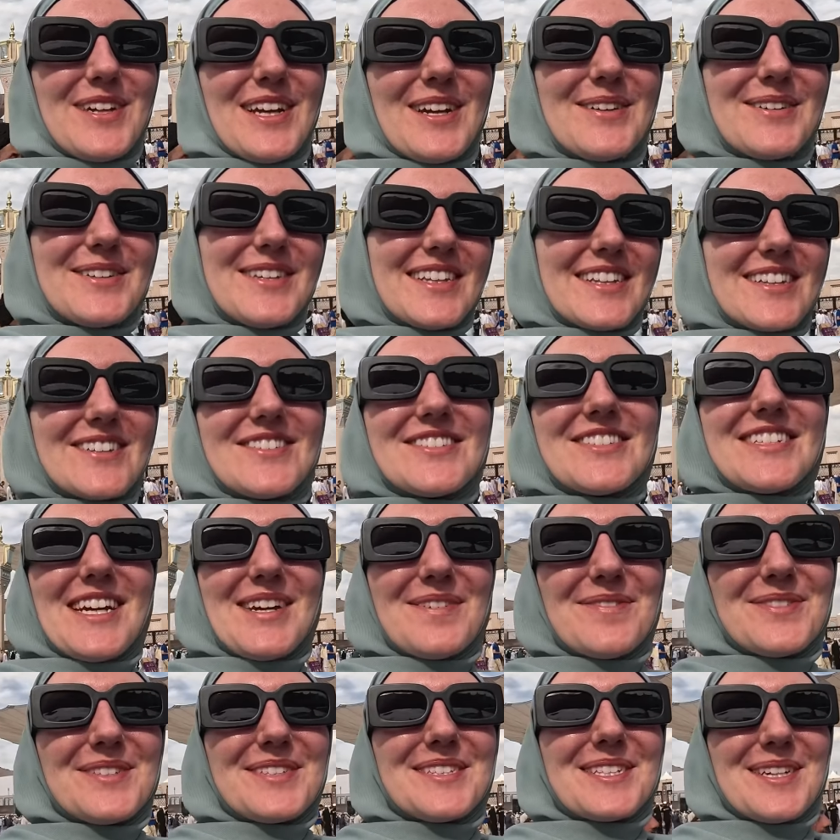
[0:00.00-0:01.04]
I would think there was
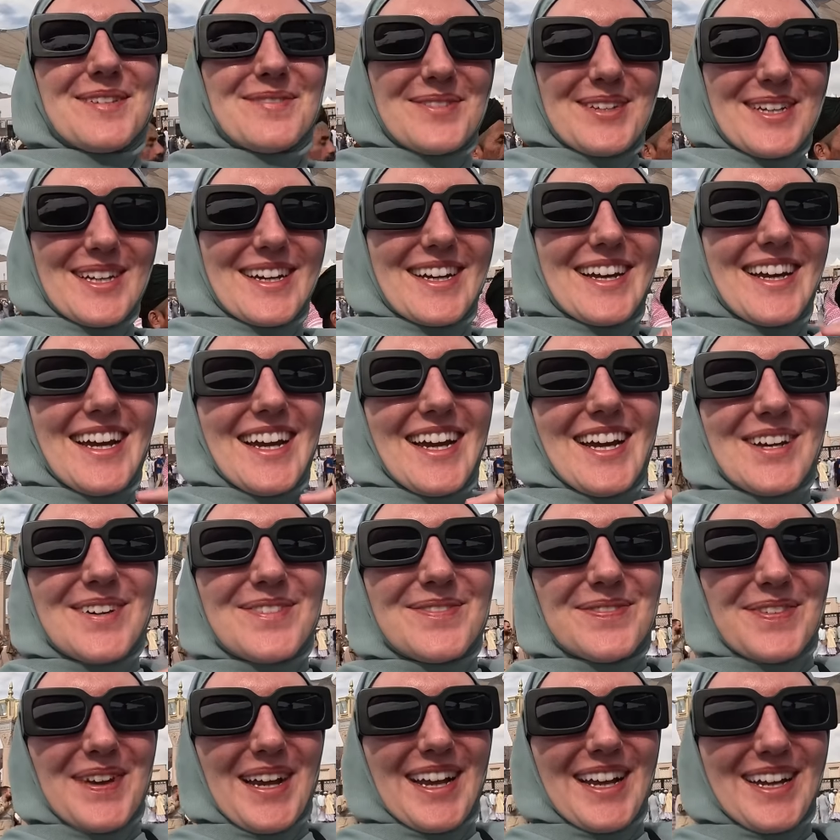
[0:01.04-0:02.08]
definitely something
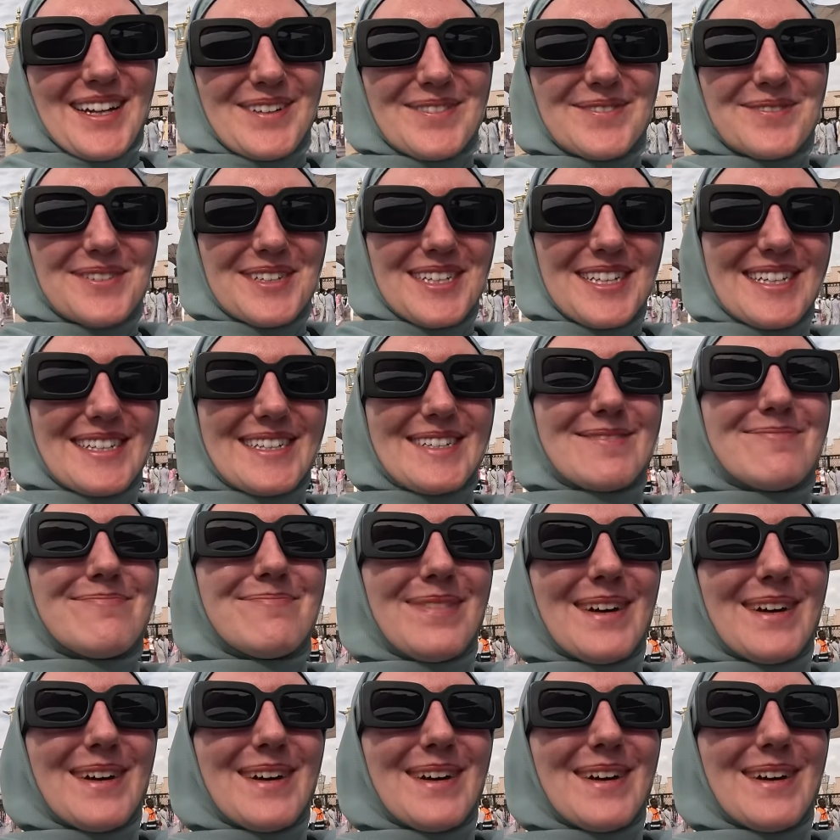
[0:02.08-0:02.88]
very weird.